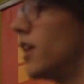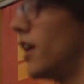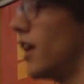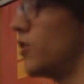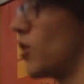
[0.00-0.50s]

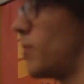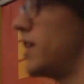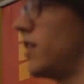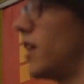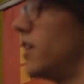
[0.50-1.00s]
You are
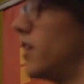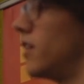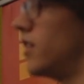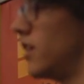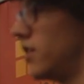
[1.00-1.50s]
basically,
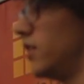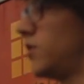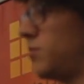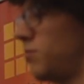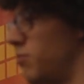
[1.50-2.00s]

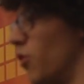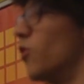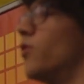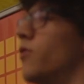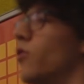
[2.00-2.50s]
this
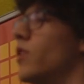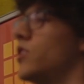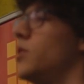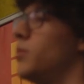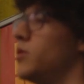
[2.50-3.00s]
proof of
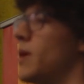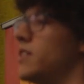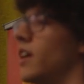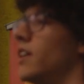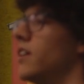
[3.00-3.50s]
ownership is
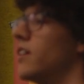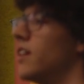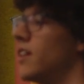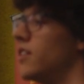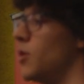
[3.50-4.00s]
basically
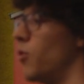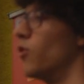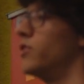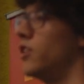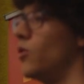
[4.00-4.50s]
the
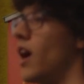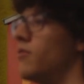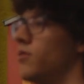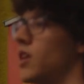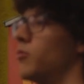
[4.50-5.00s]
proof that you
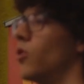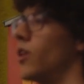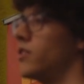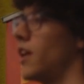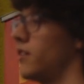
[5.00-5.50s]
have some
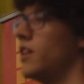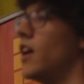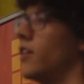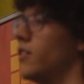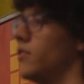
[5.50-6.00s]
token, like
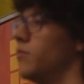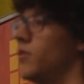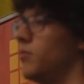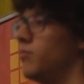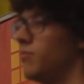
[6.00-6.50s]
the
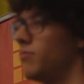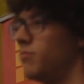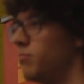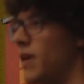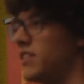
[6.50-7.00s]

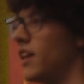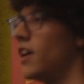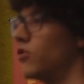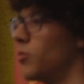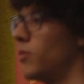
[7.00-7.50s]
basic
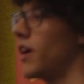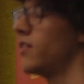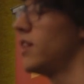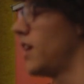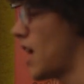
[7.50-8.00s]
airdrop. Like
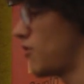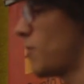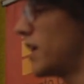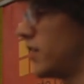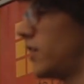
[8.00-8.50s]

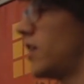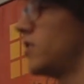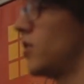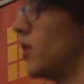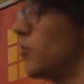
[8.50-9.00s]
everybody that
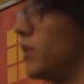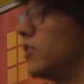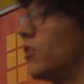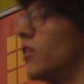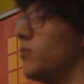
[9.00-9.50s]
has a
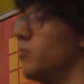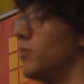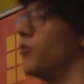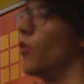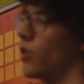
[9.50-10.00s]

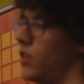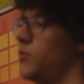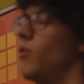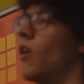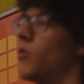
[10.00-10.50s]
Bitcoin before
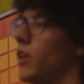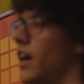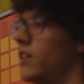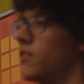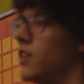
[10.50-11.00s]
this block will
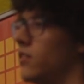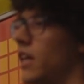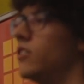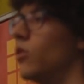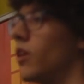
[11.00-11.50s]
get
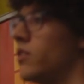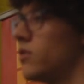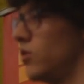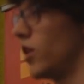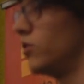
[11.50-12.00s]
10
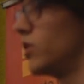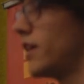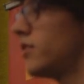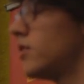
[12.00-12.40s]
tokens, you can do that.